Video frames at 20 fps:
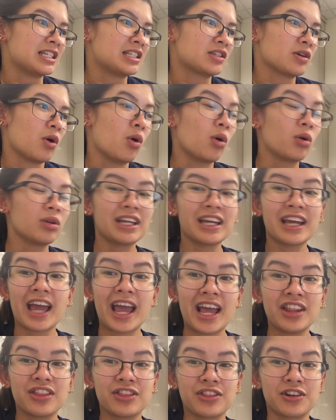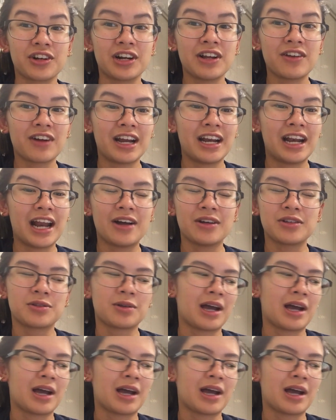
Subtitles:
It's only 8:30 right now,